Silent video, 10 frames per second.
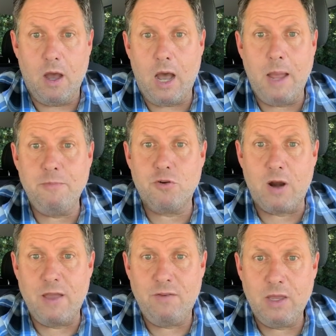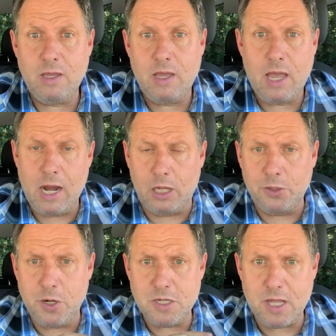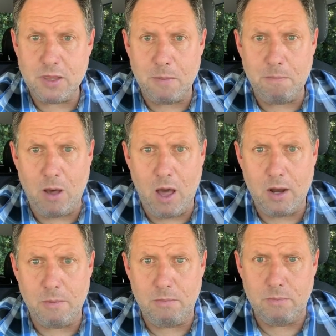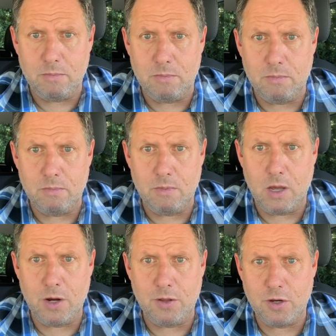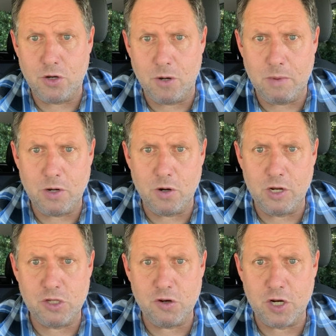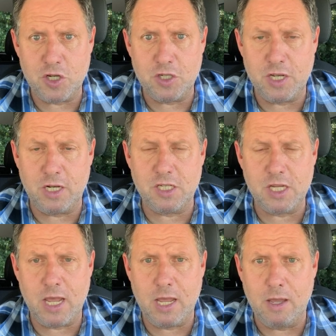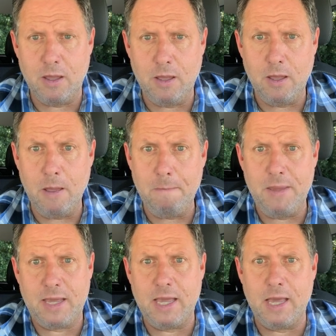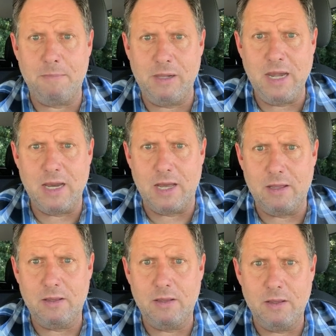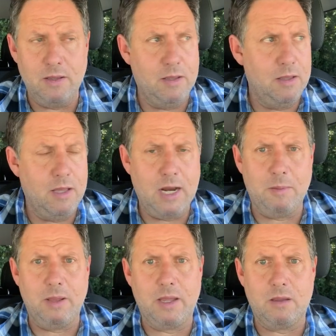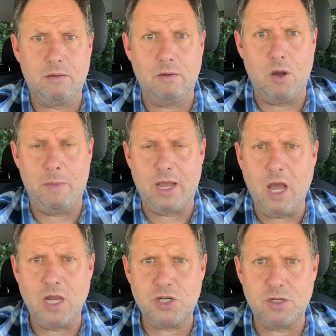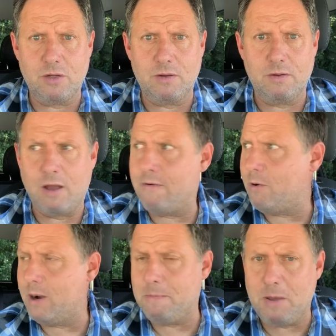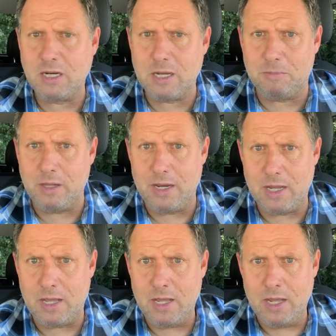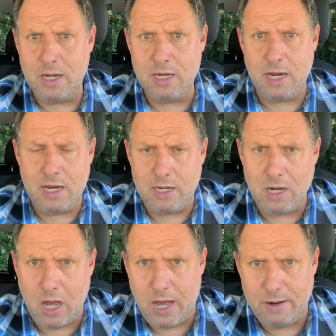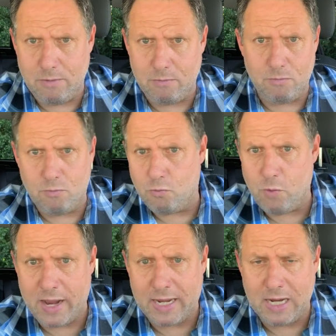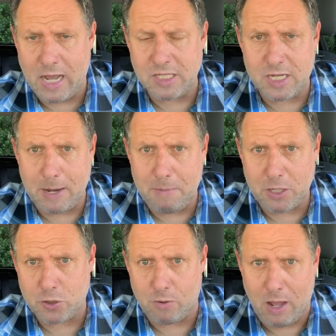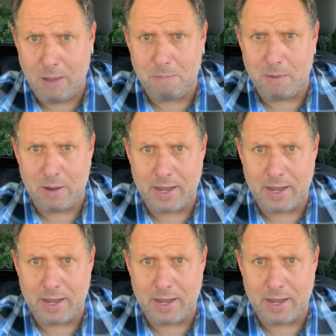I'm driving, and I'll notice at the bottom, under the turn-by-turn instructions, it'll say, picking up Linda. And I'm like, oh my gosh, I've already picked up Linda. Did it not recognize that I picked her up? Did